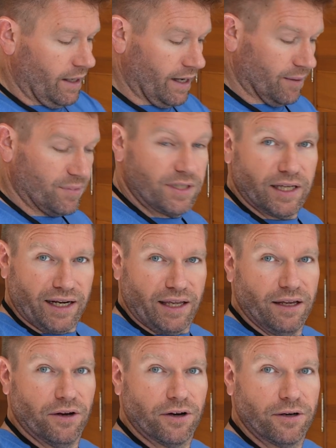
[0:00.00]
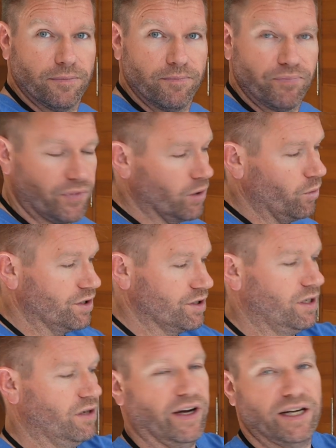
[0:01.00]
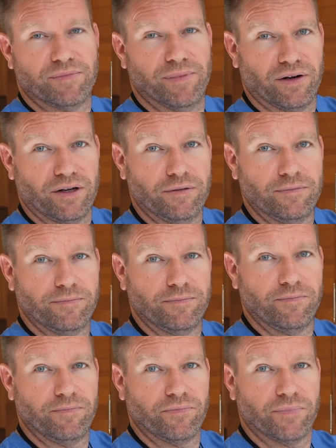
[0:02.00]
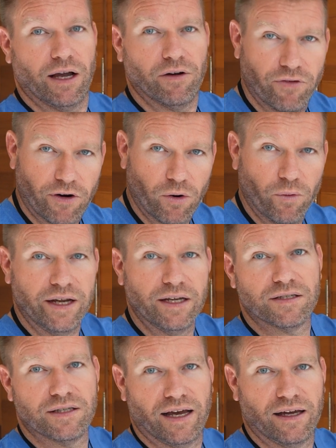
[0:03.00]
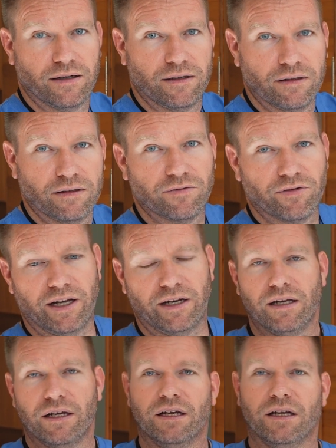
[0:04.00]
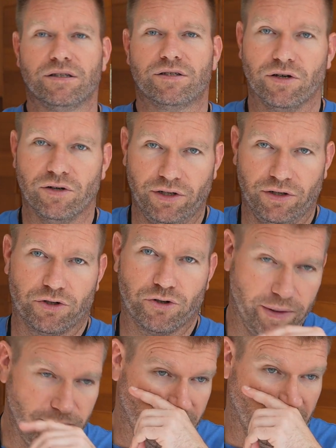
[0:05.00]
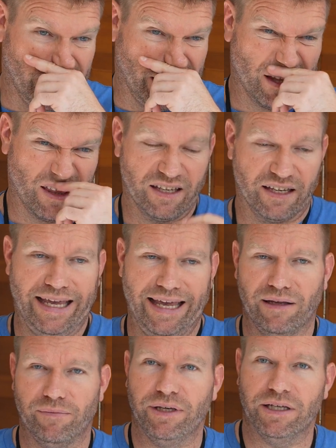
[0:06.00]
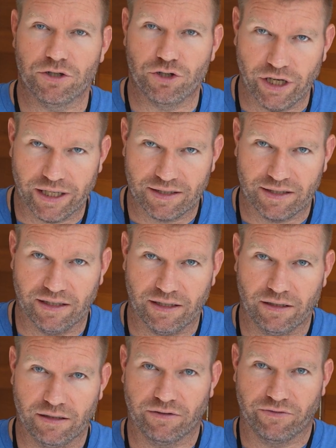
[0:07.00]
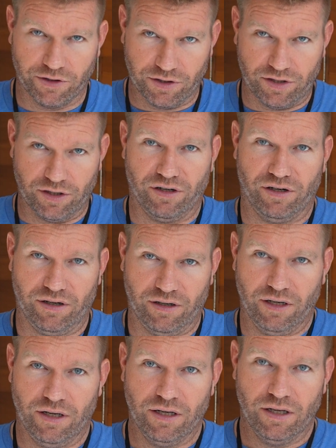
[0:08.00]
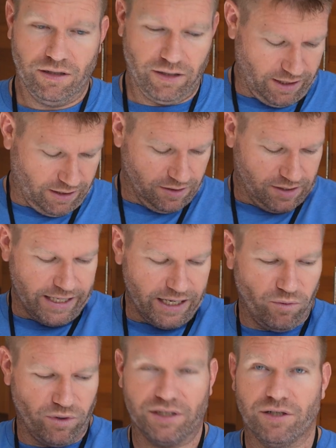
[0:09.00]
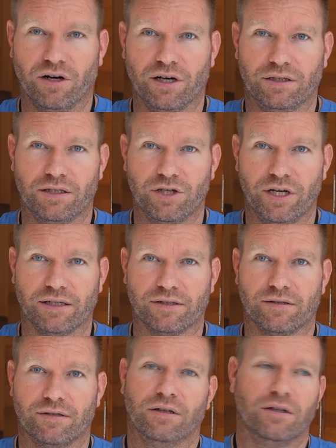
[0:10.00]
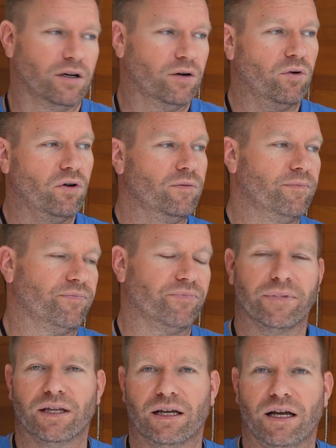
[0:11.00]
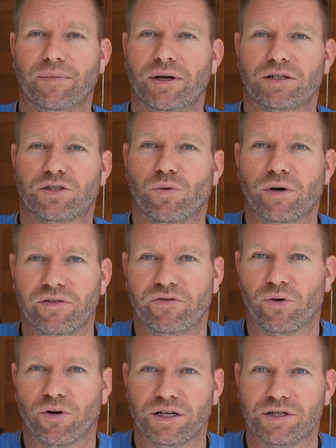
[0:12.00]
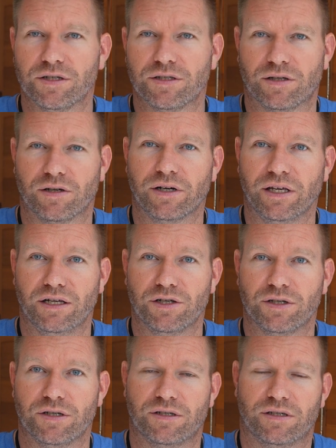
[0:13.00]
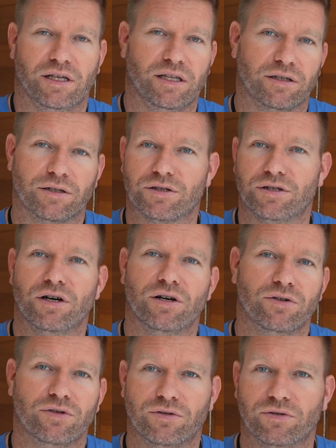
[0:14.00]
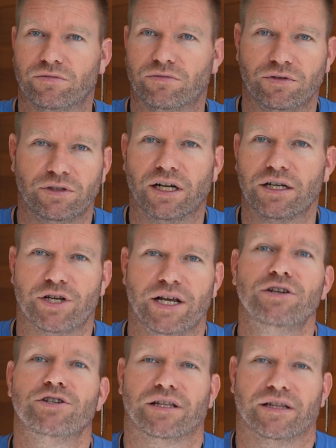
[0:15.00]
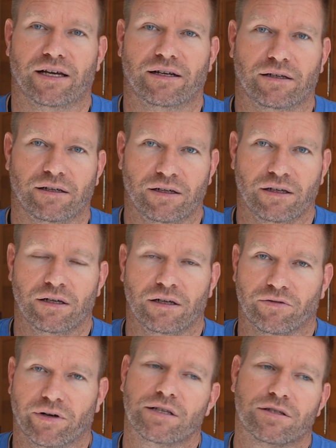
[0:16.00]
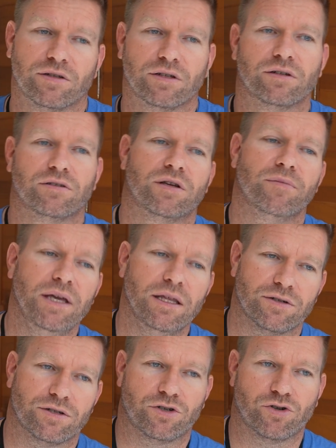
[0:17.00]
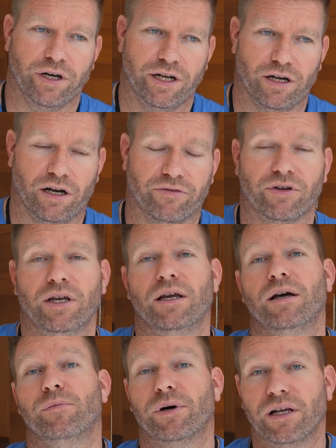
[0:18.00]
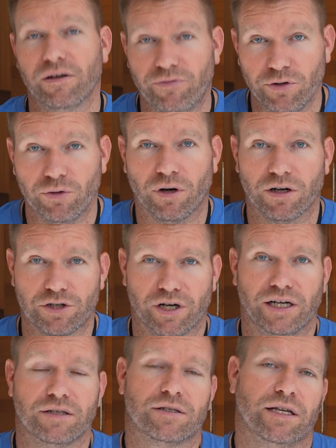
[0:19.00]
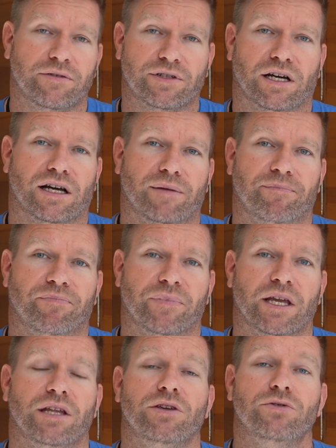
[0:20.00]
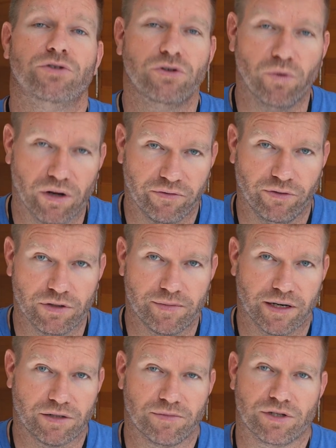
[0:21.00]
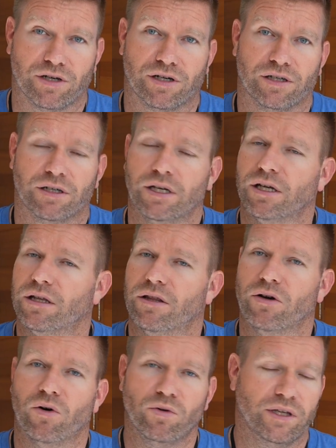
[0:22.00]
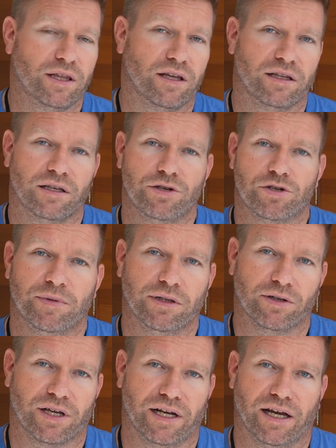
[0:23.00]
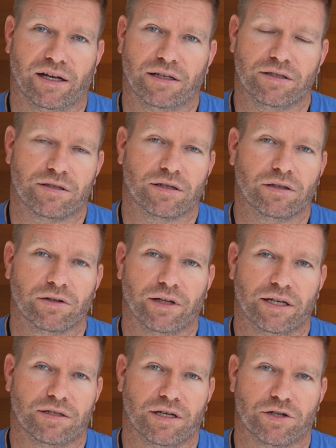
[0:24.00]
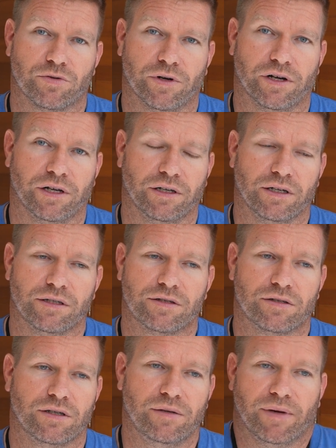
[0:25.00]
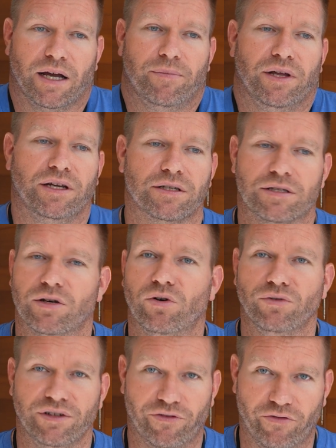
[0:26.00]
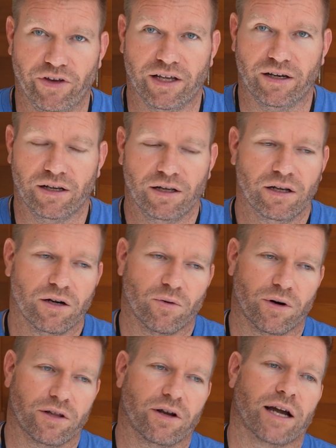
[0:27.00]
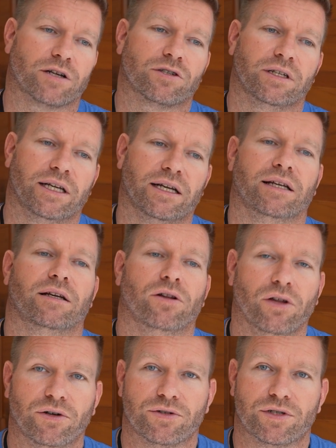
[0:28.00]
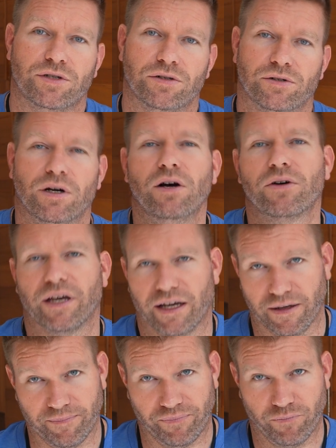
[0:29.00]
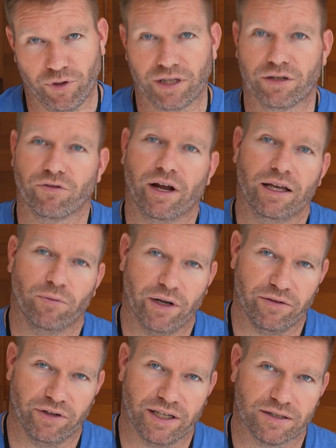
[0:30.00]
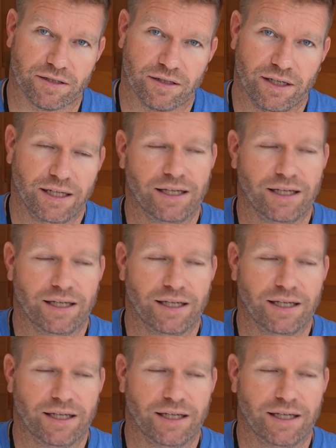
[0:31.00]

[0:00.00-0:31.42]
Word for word: I'm sitting here, where's the device mounted? How far away is that, right? And so your treatment length can't be adjusted for certain like say I want to target the chest. Well, I'm at 24 inches, 30 inches, and there's no, you're not changing that, right? So there, to me, there's a trade-off. But if you are trying to save time and you do want a full spectrum sauna, the only thing that you be looking at is the Clearlight Sanctuary. It's, in my opinion, it's the only fit where they're actually getting close to, okay, we get the right wavelengths.